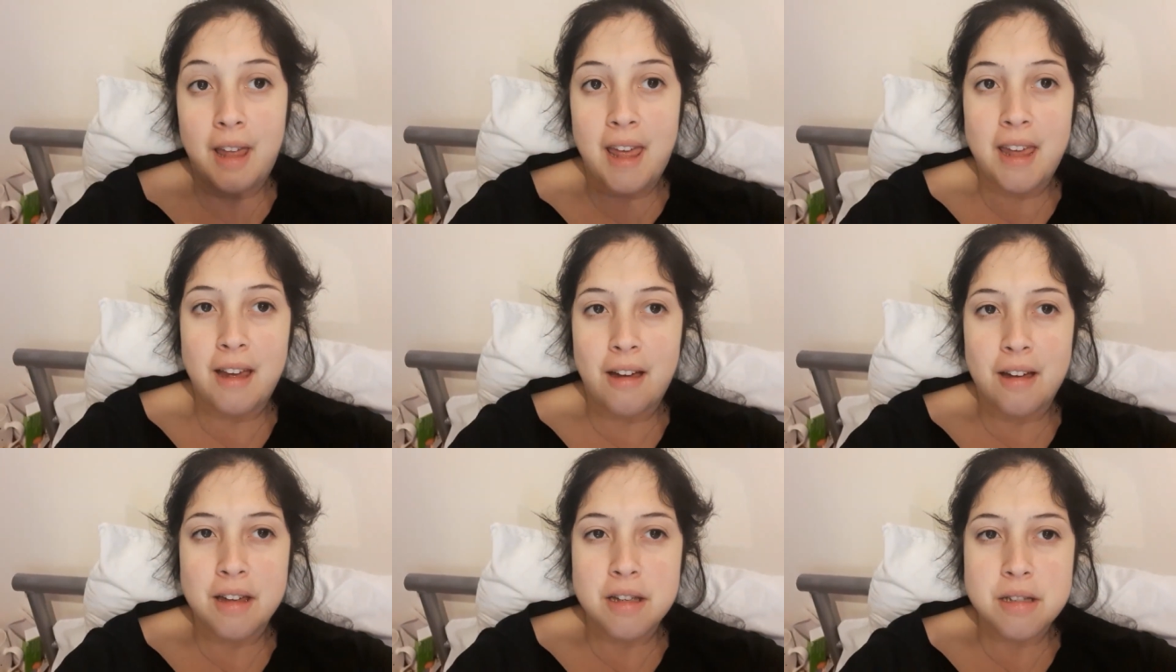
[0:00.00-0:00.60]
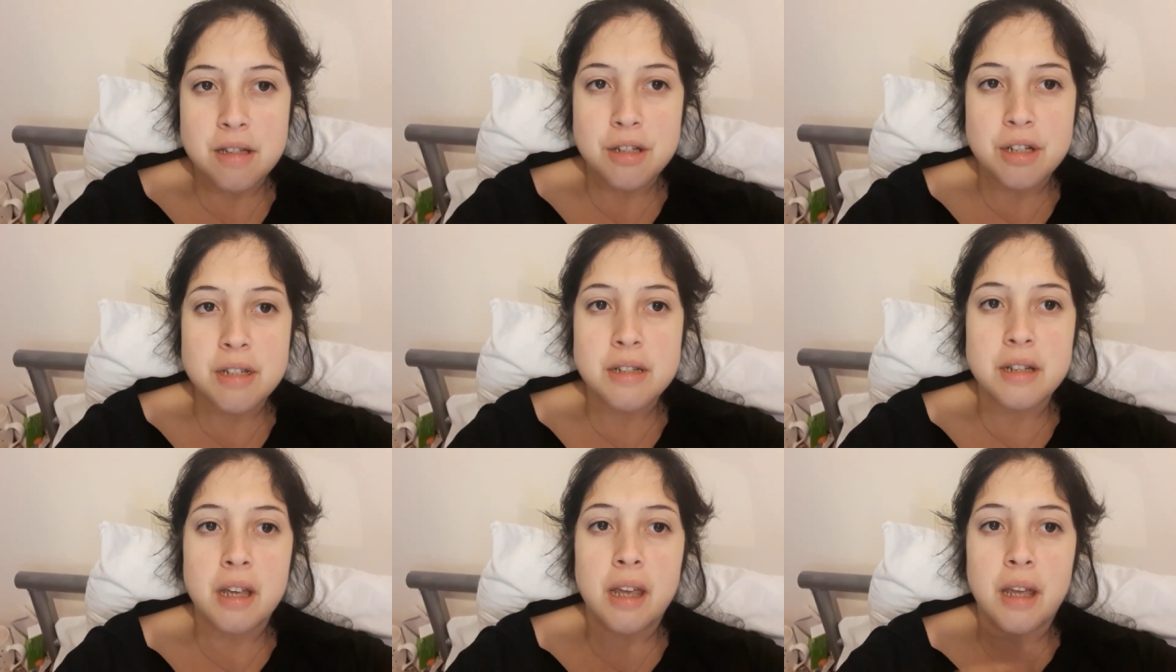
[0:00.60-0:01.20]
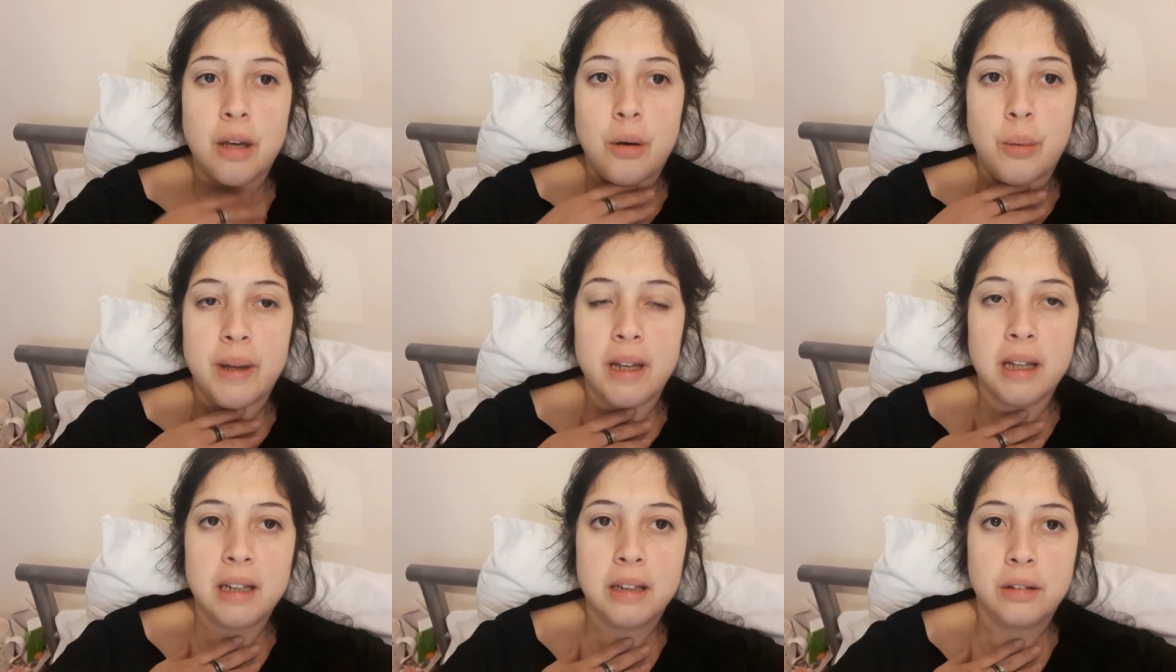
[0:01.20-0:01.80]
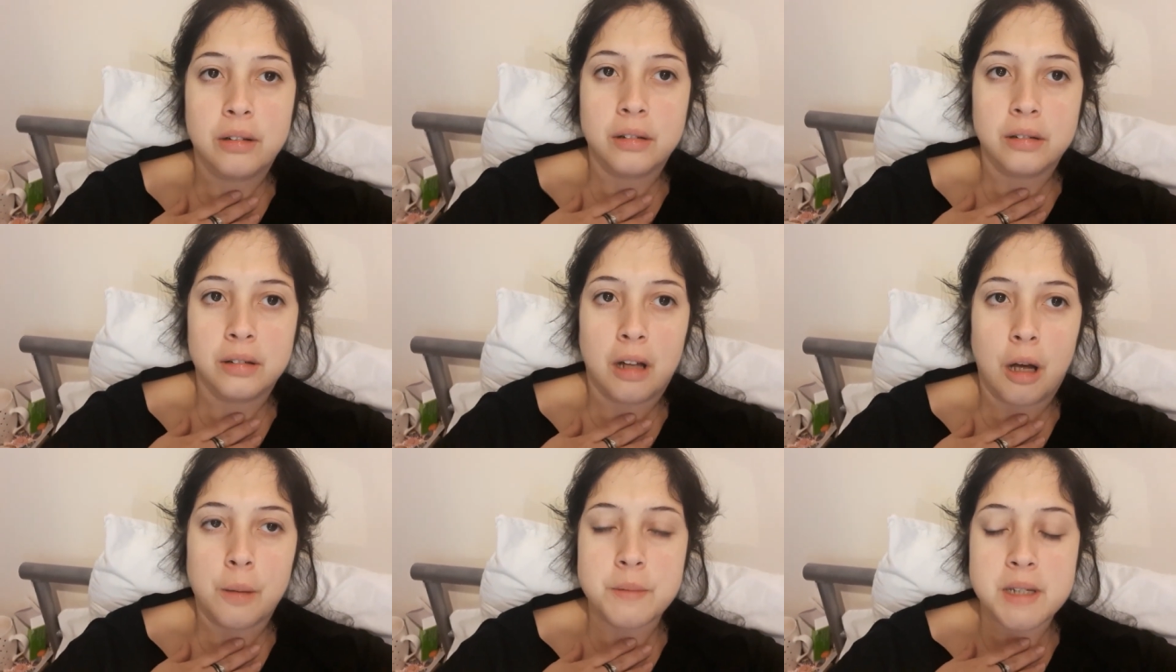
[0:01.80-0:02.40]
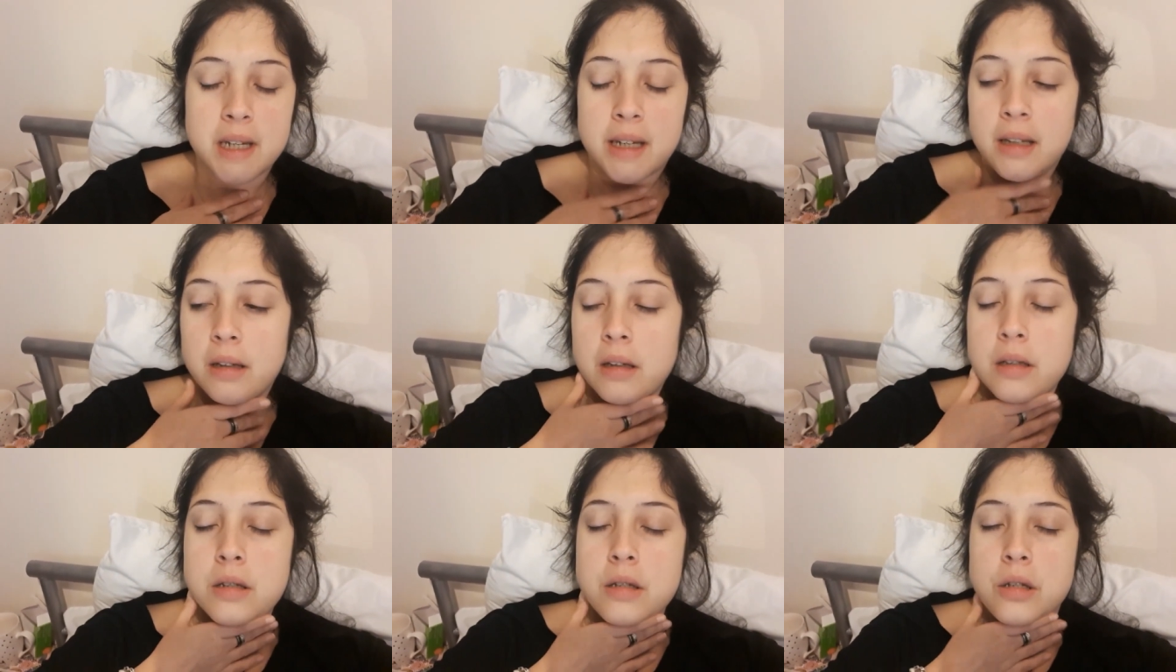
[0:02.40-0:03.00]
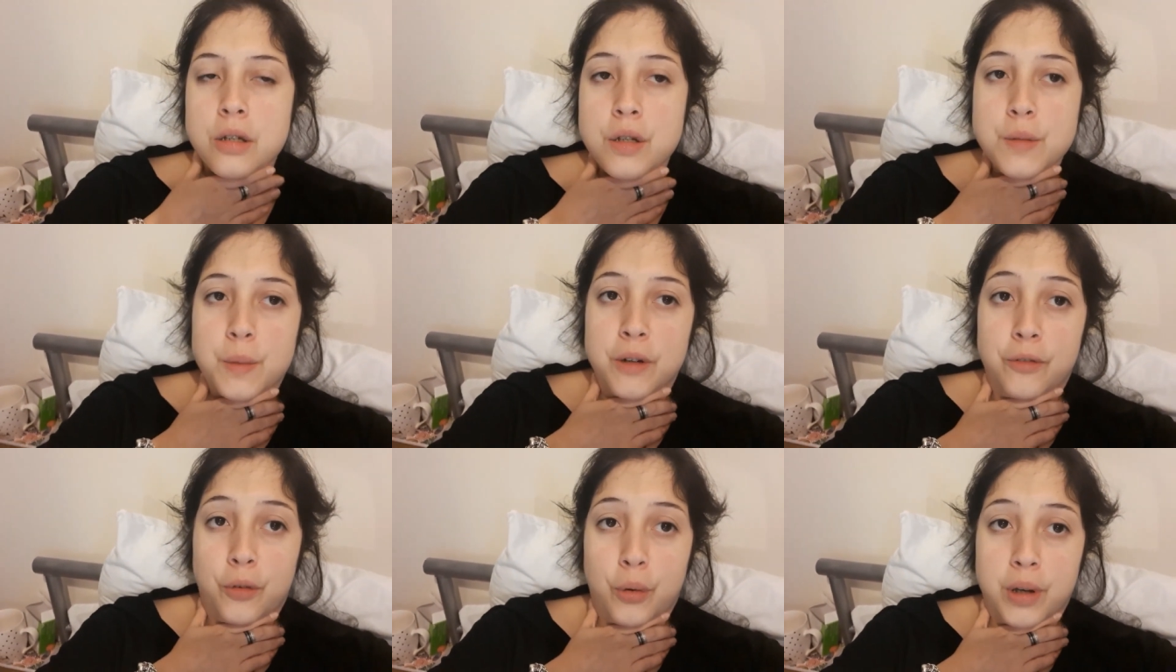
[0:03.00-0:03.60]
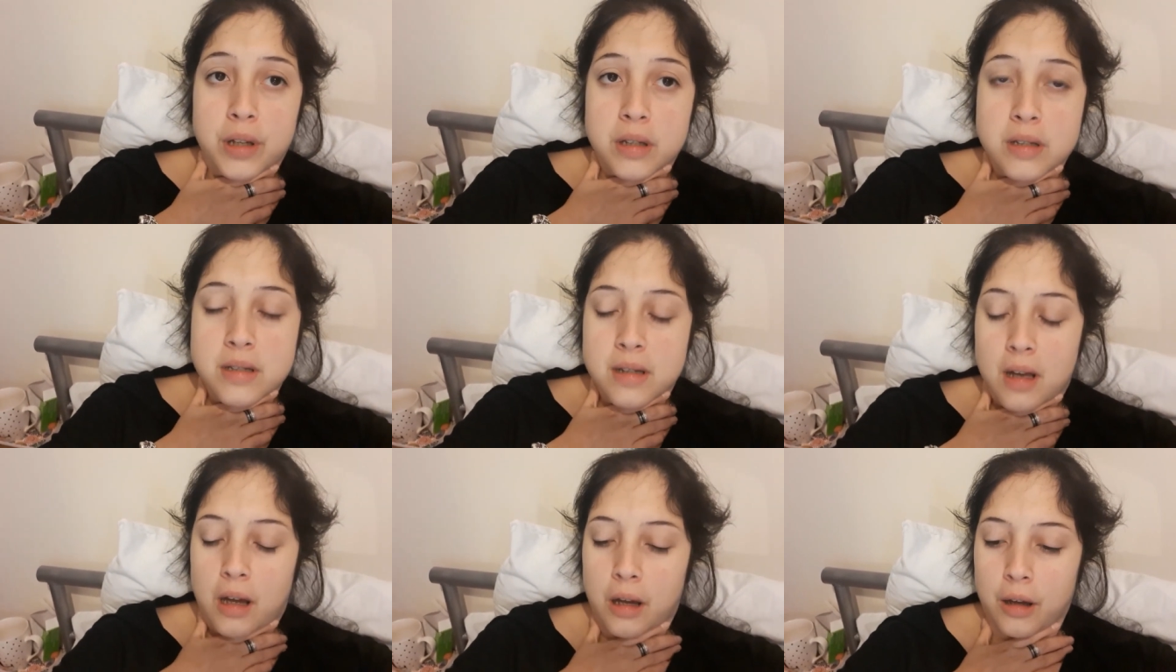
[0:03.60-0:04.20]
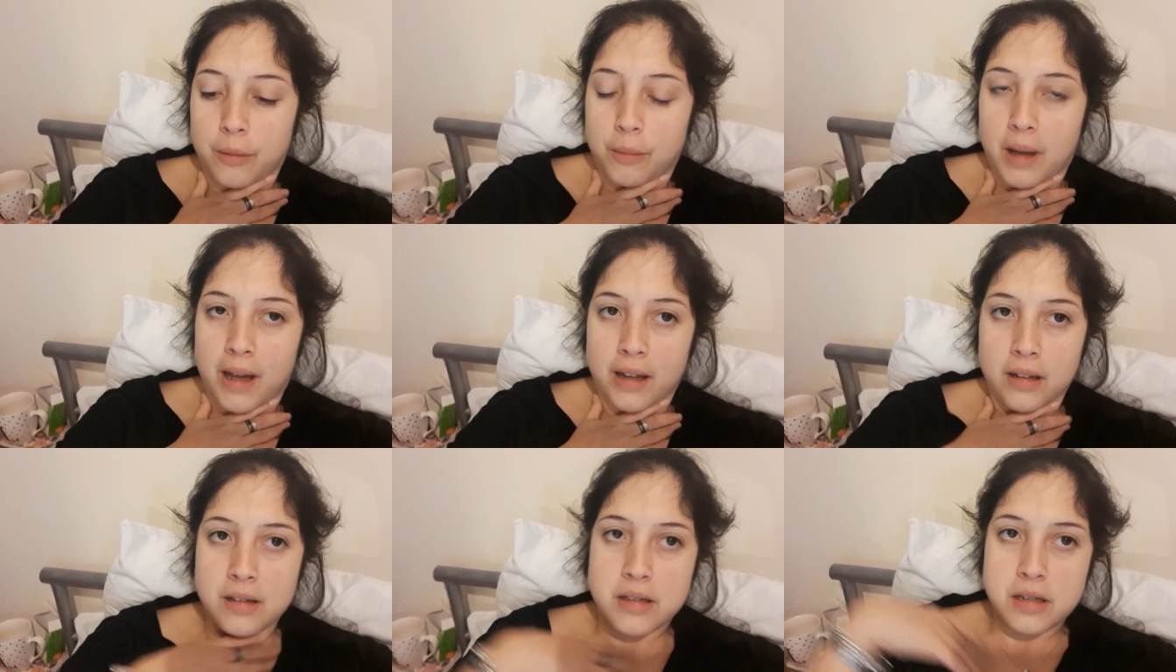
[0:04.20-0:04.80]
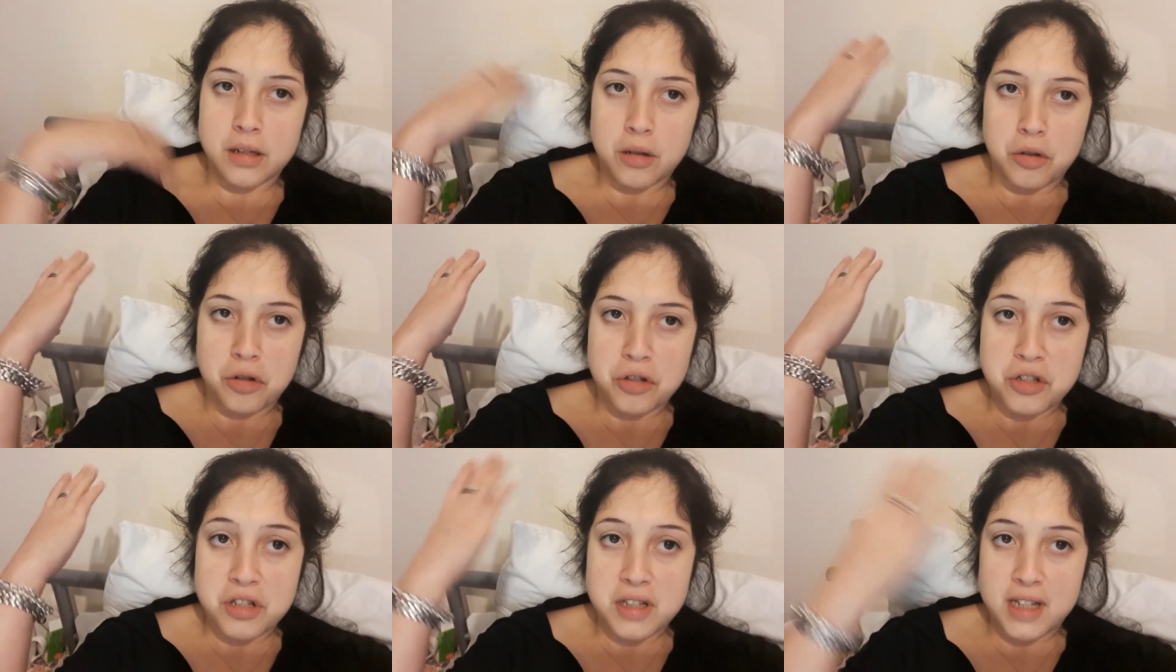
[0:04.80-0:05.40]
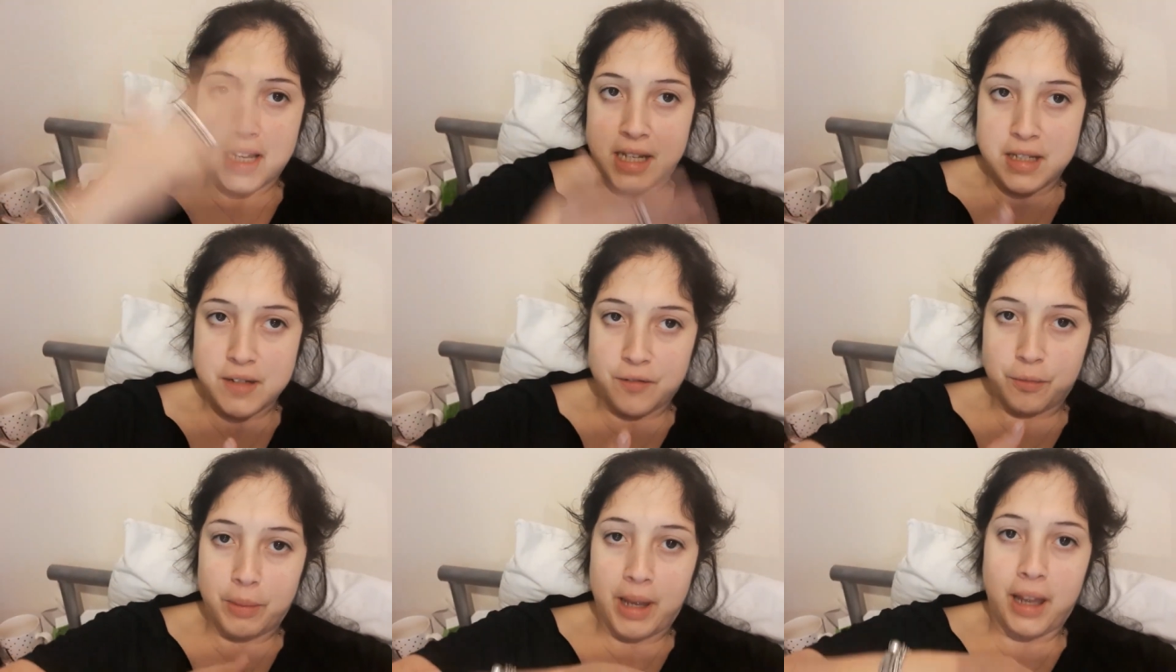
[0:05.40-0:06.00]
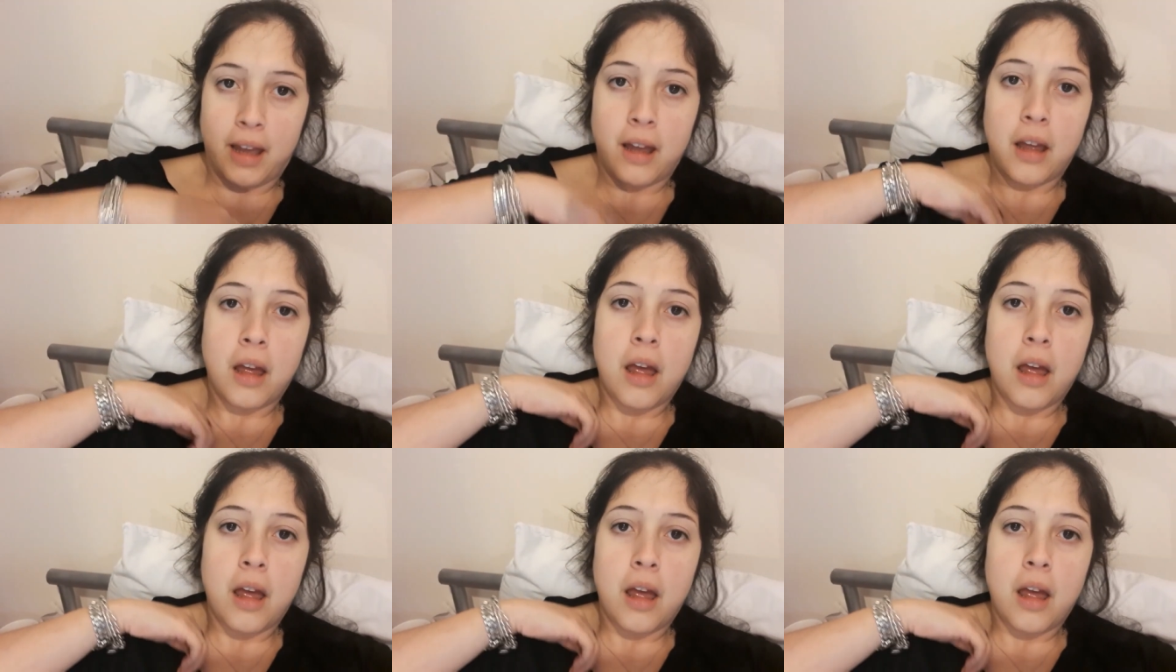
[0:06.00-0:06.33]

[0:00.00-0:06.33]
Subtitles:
Hey guys, just a quick little update. Excuse my voice and the state of me.